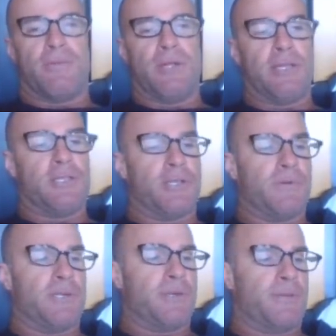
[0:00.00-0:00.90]
I really
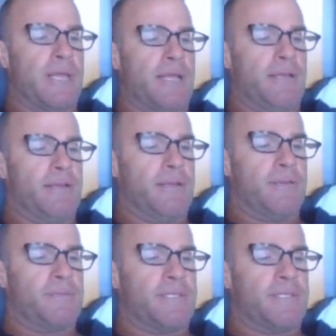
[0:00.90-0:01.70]
do, and I think I'm